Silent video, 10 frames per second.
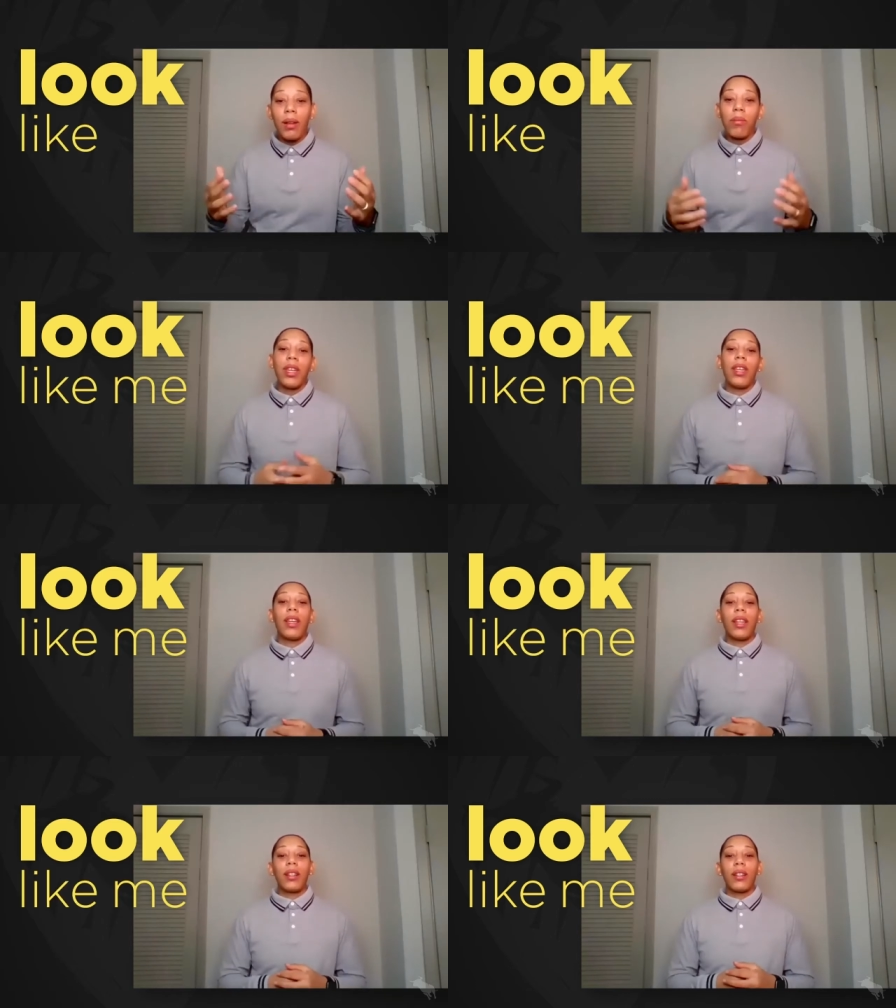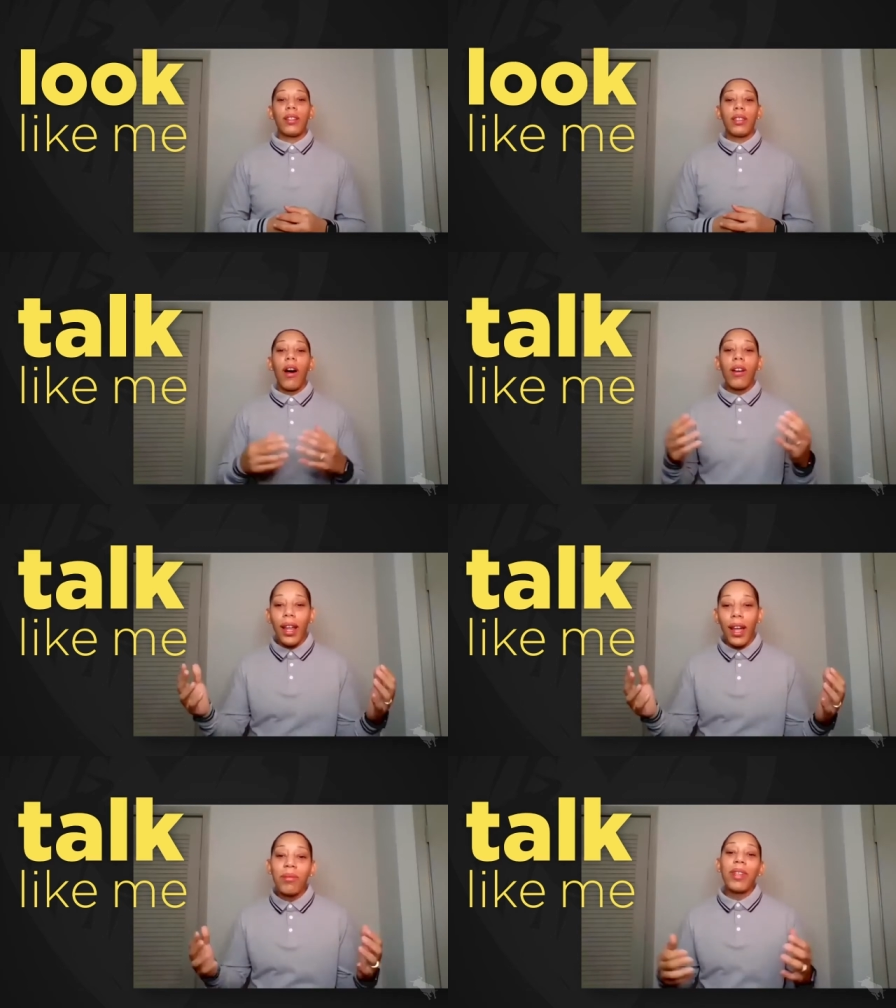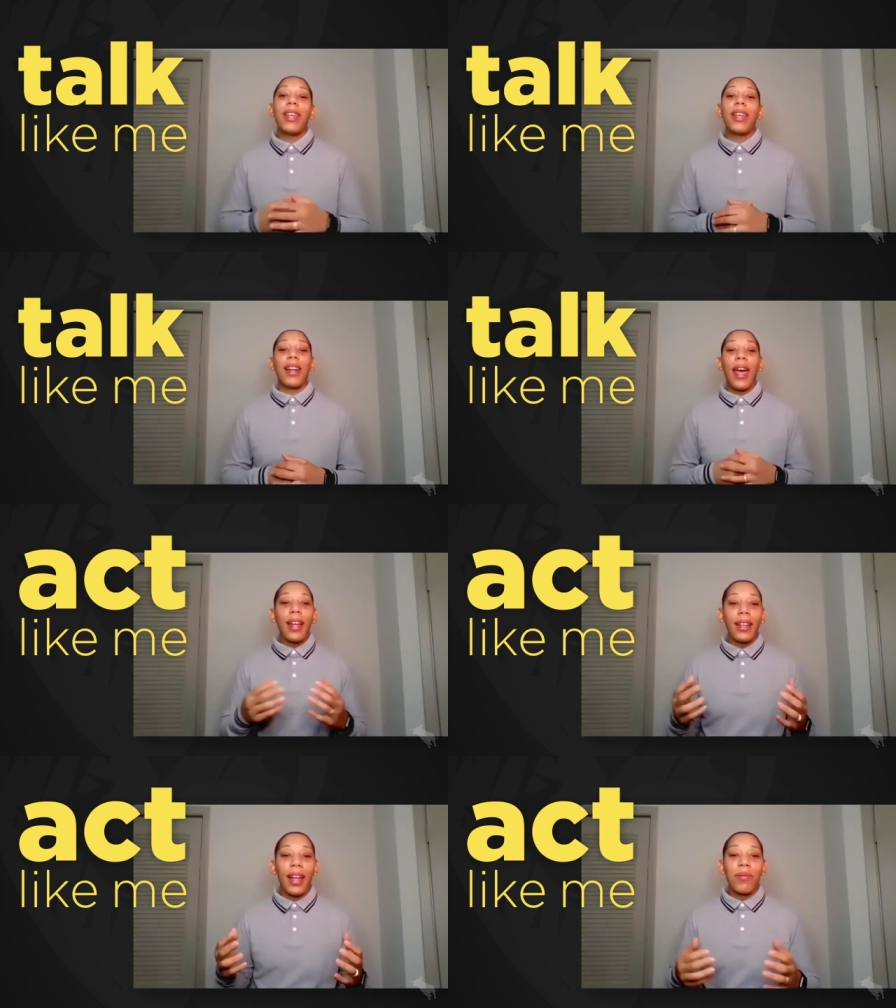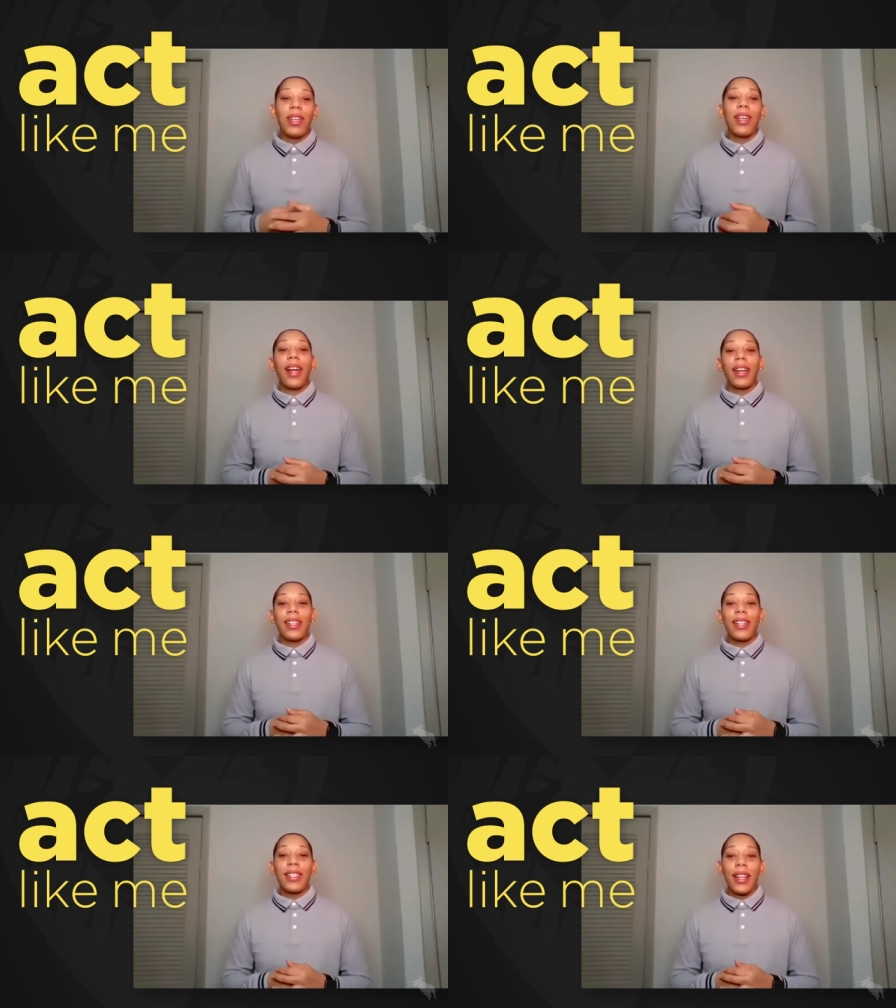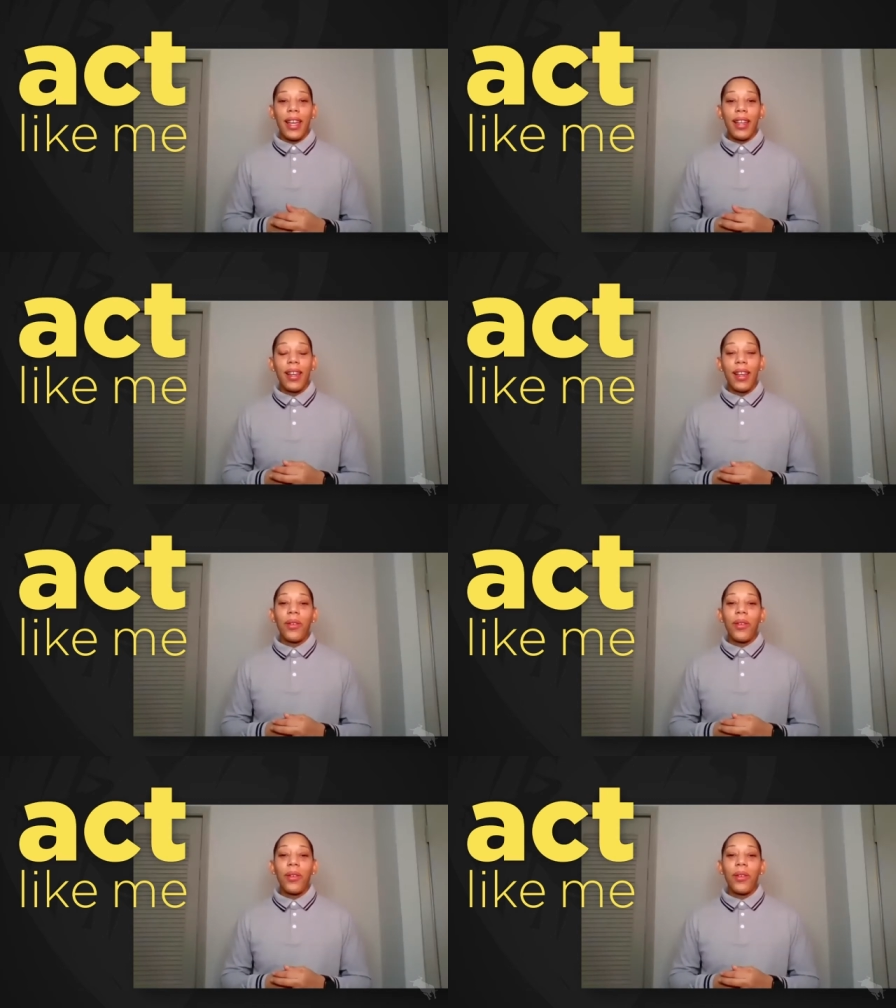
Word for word: like me and talk like me and act like me, and I can just like